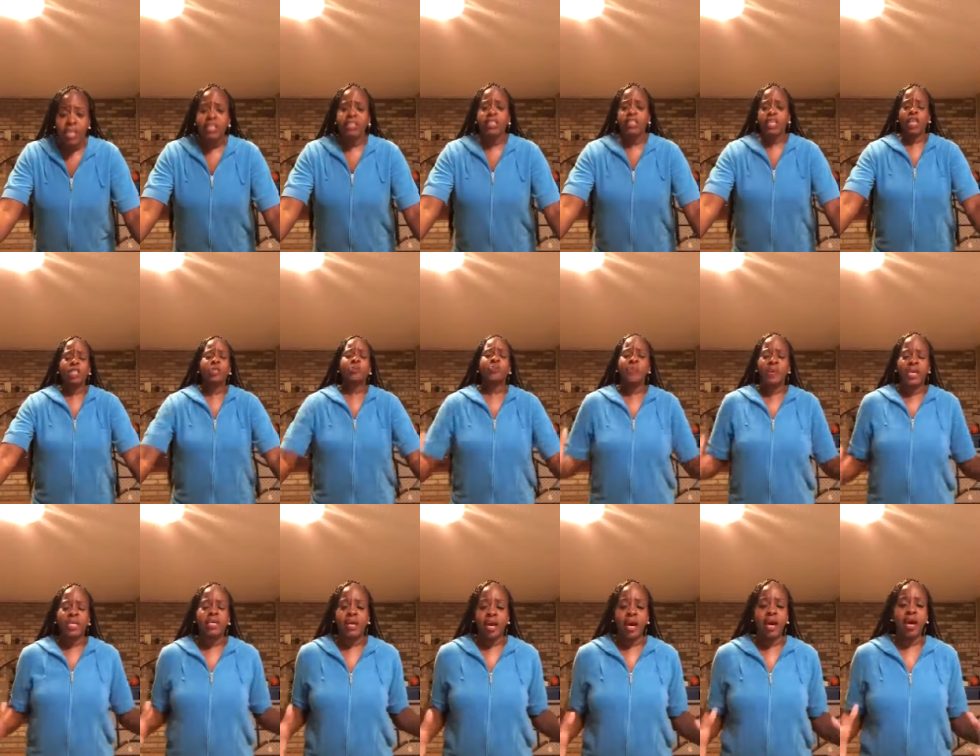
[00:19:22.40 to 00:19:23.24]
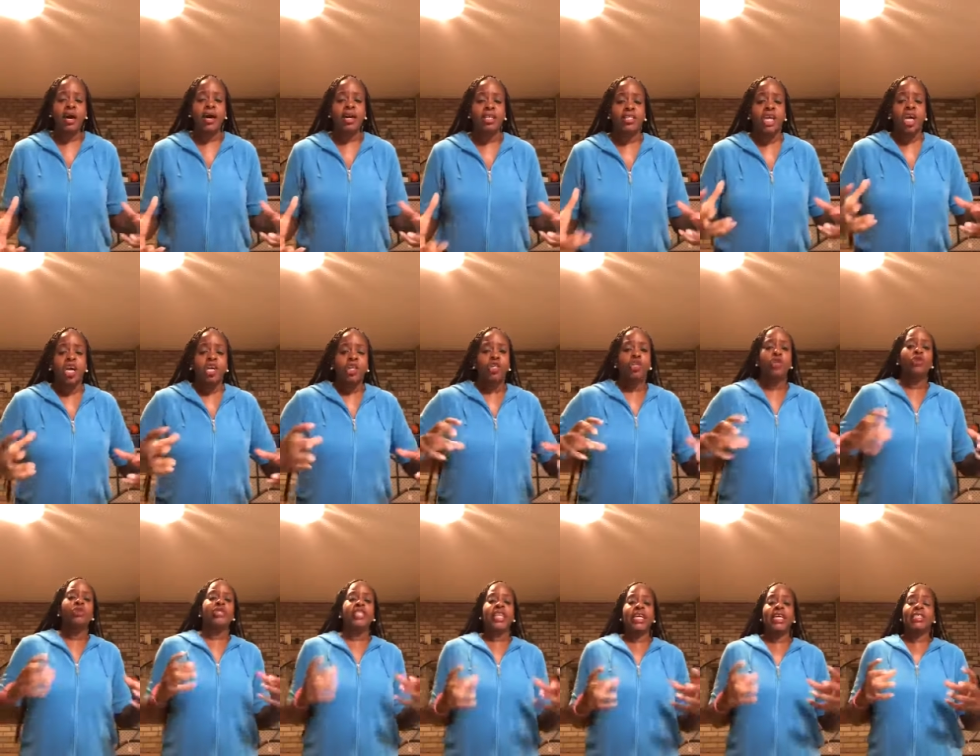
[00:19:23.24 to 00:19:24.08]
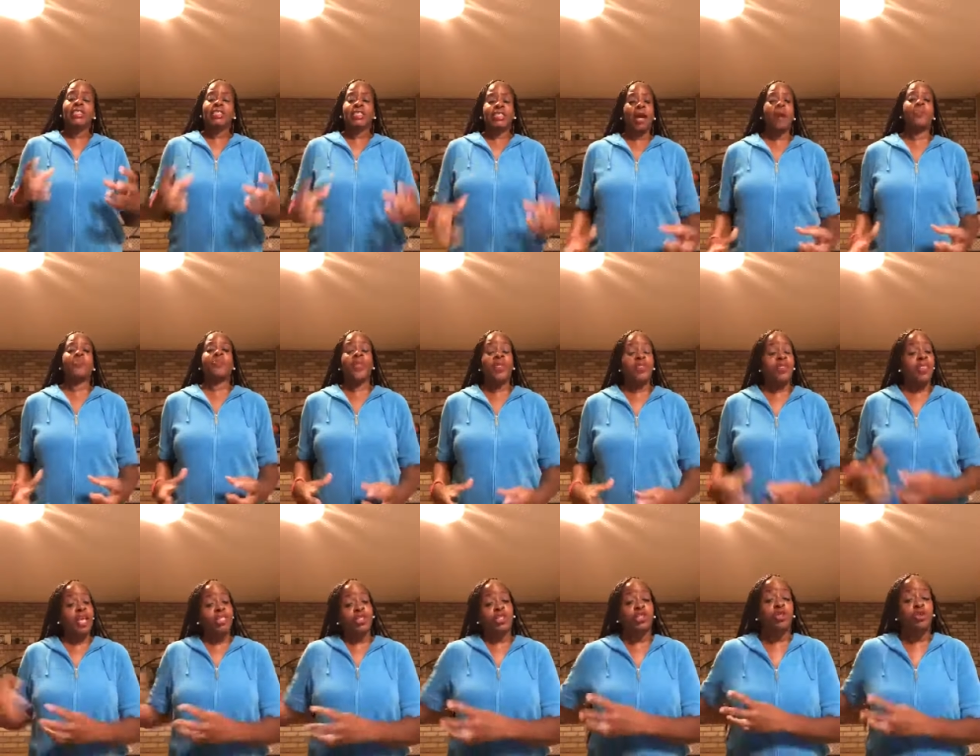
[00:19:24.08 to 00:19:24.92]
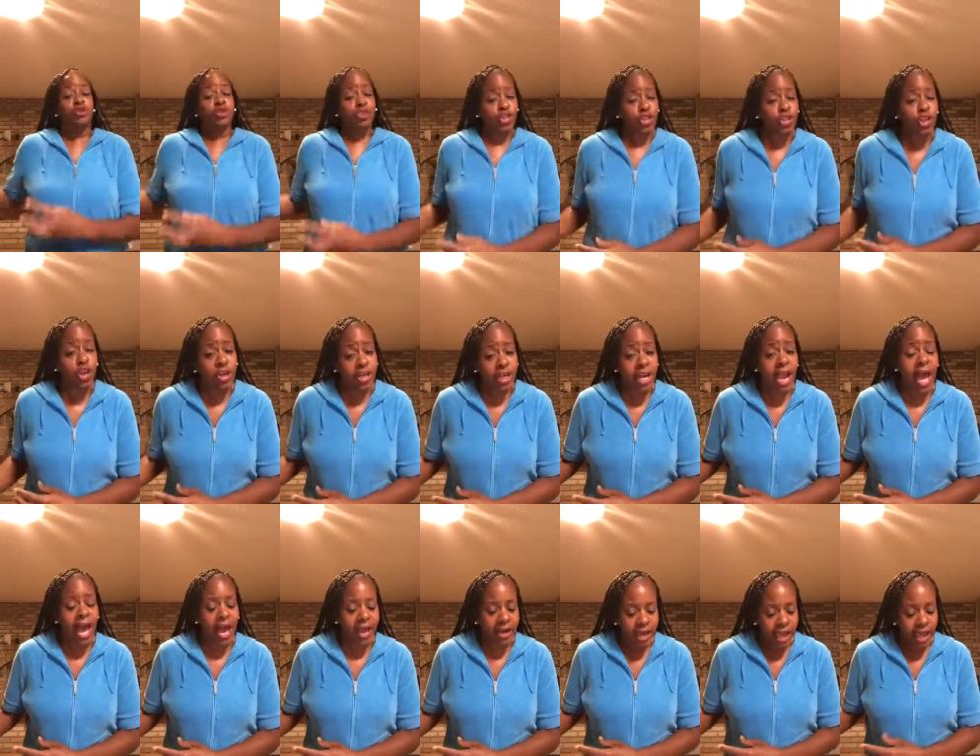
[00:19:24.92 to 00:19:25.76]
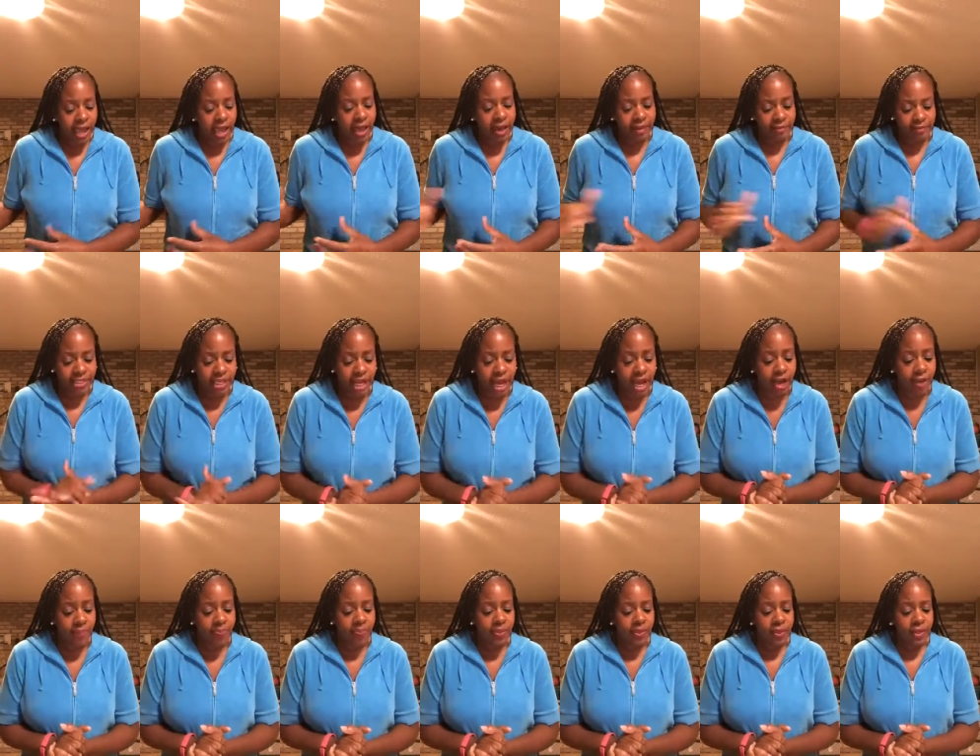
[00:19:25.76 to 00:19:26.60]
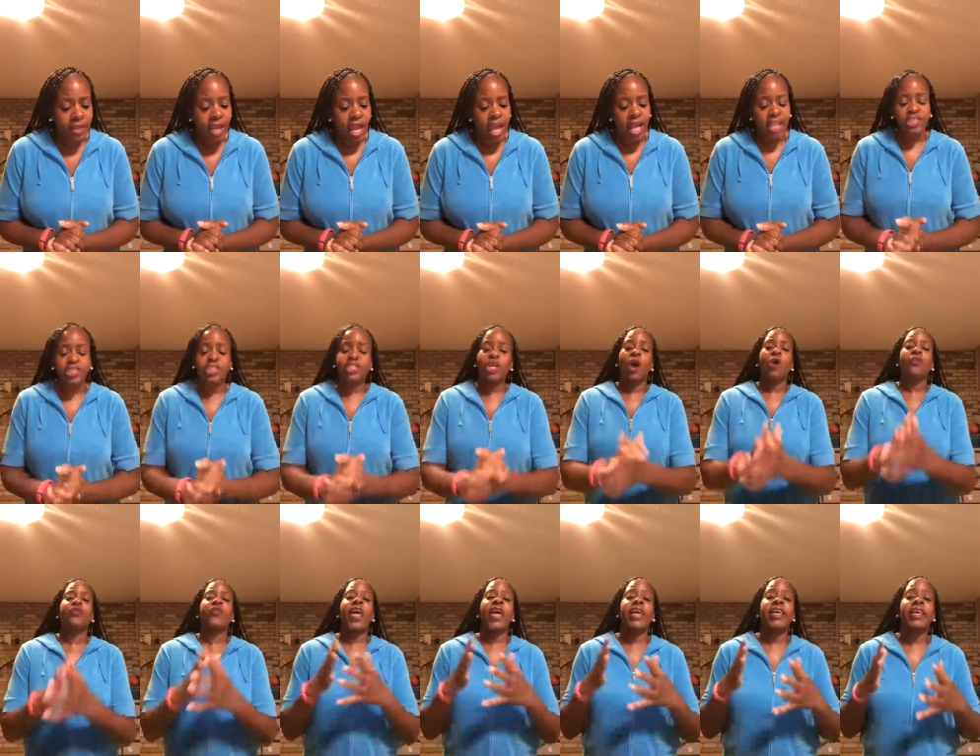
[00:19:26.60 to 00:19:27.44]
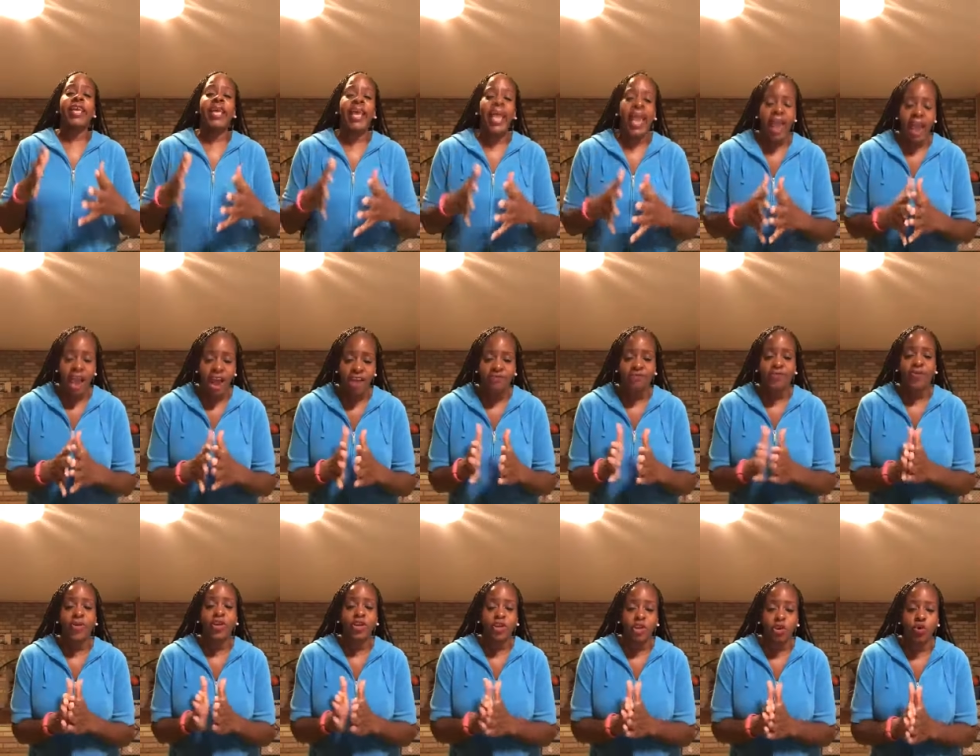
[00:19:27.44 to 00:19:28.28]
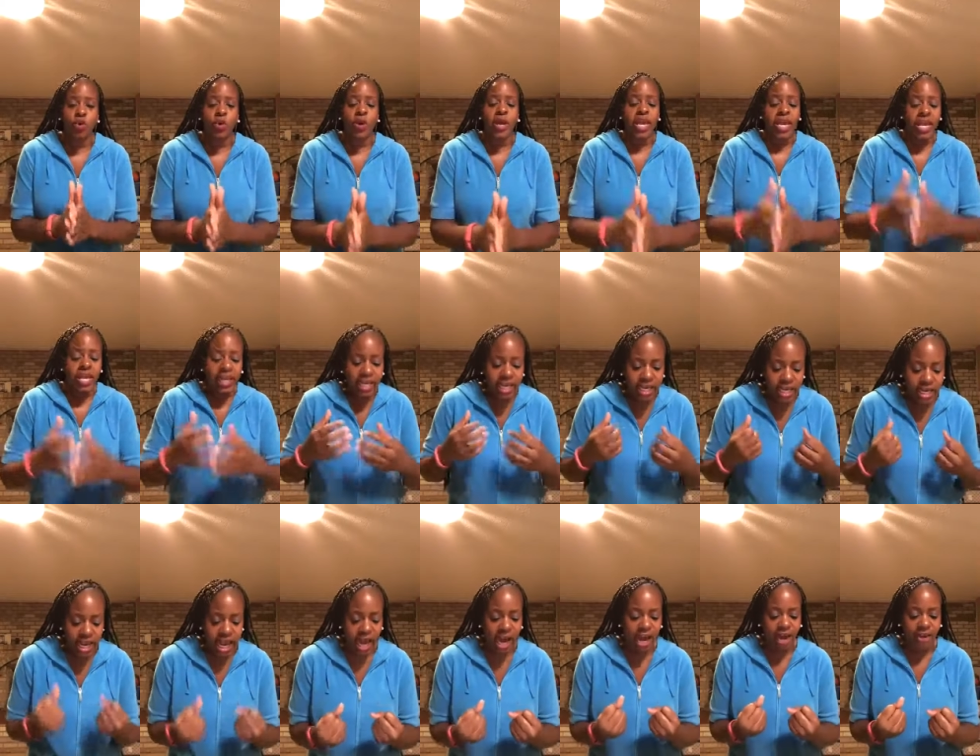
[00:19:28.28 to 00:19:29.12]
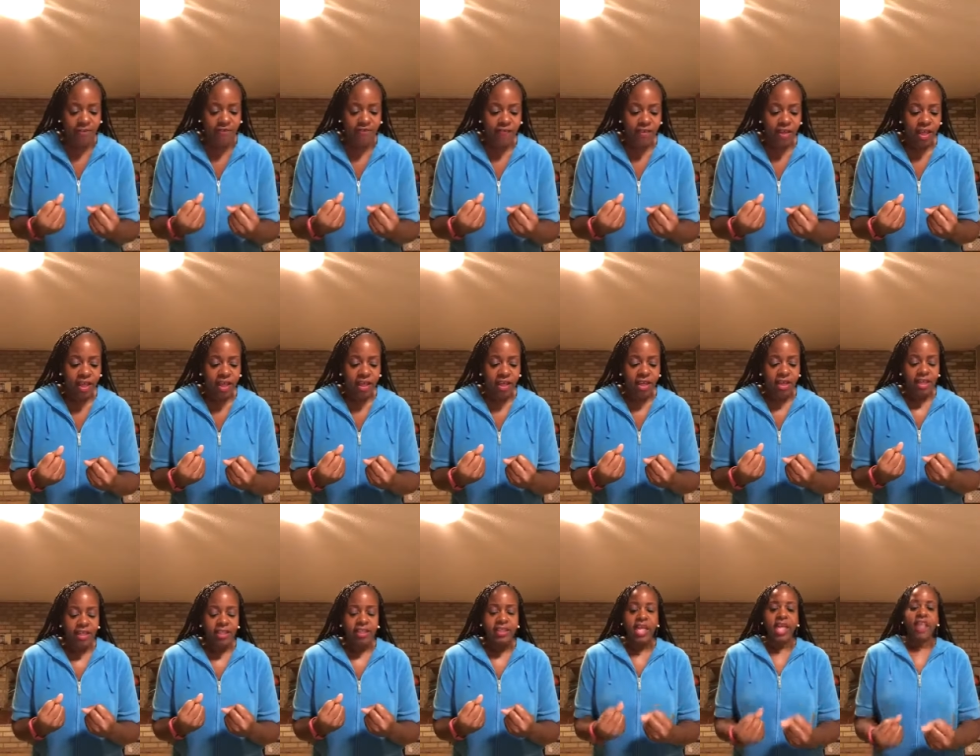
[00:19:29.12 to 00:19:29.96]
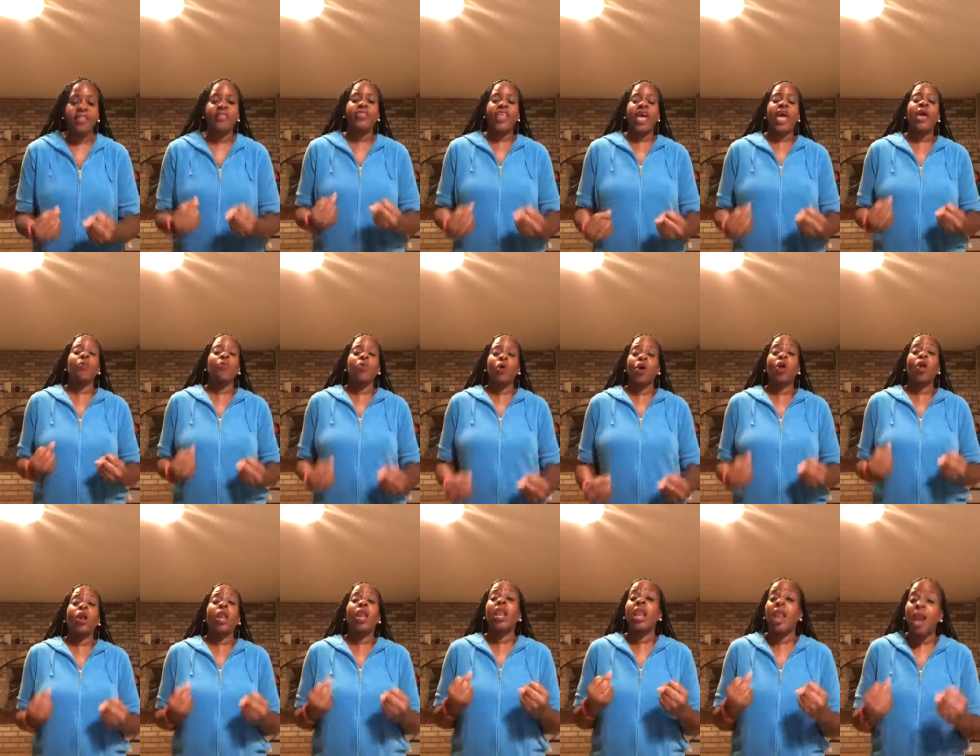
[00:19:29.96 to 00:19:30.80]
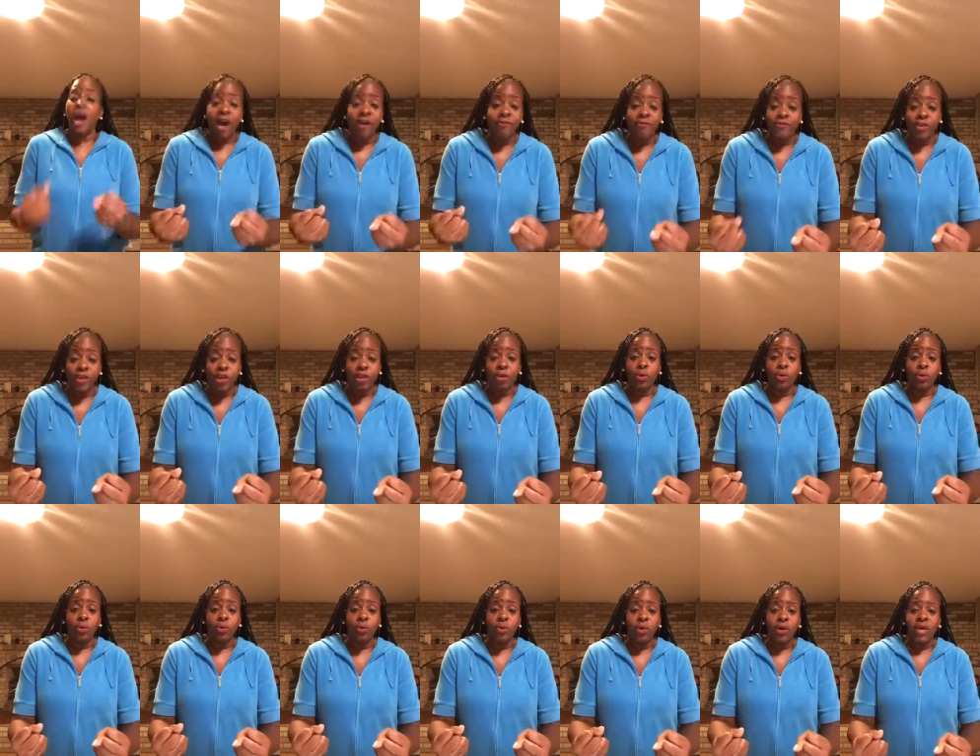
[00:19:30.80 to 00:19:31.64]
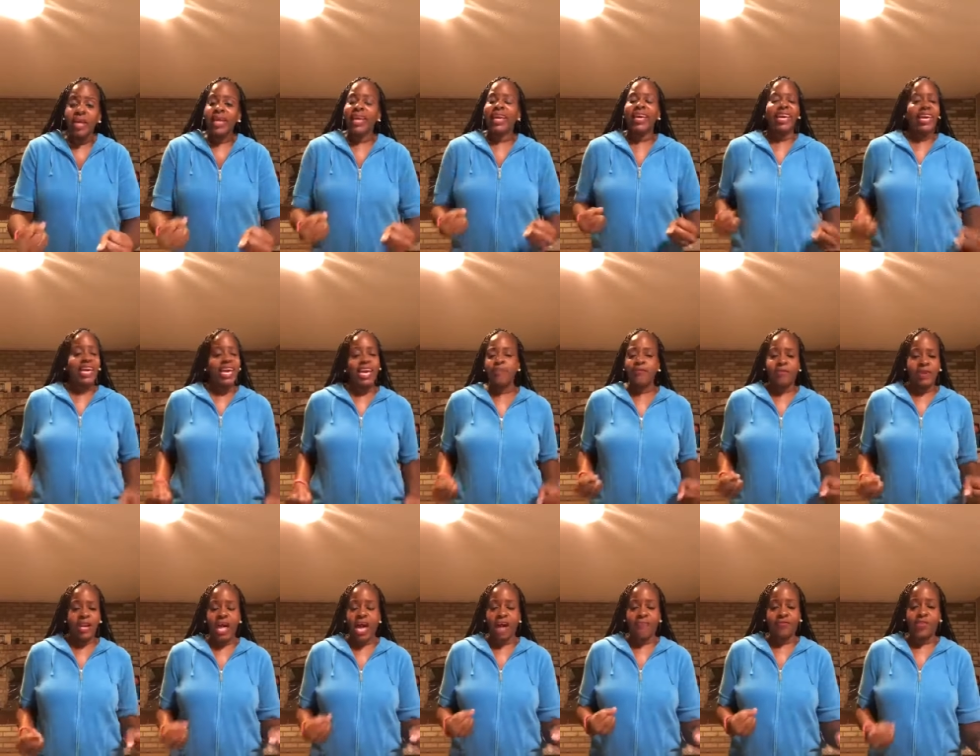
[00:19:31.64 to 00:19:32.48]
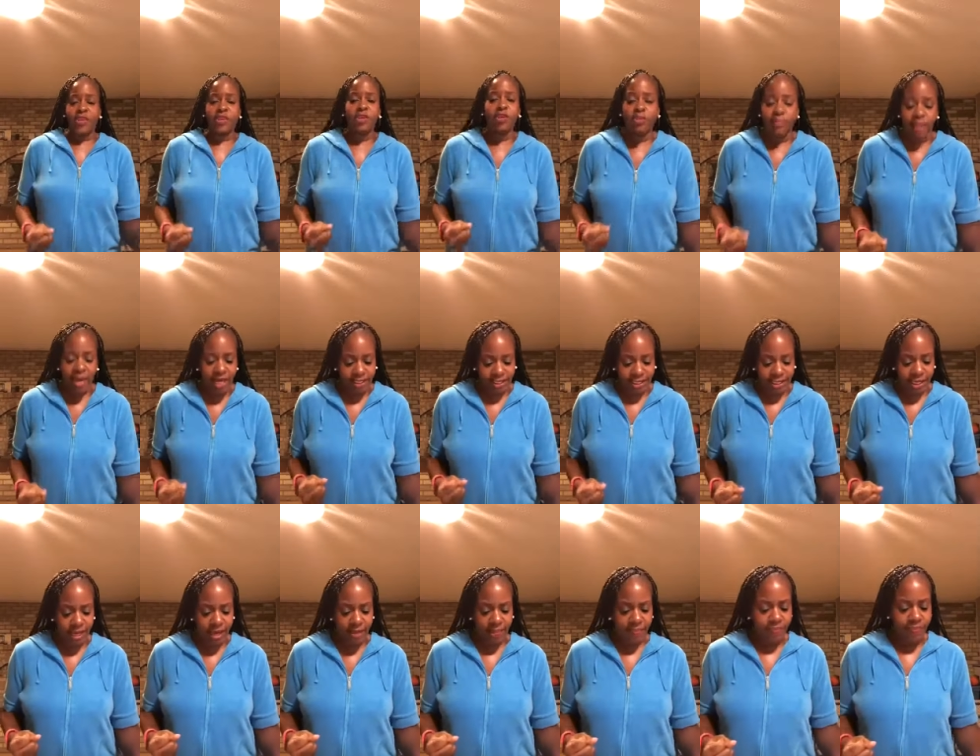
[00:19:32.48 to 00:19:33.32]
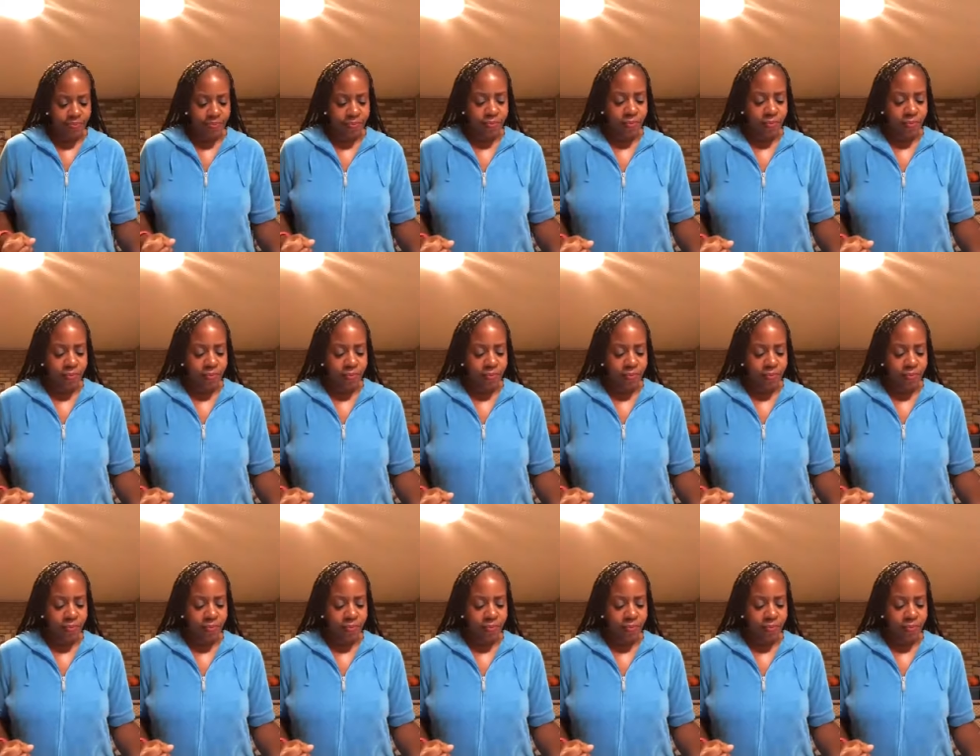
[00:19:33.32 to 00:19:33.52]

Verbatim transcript: just because you did something that you should not have done. And so they care for you enough that they will love you even after you mess up.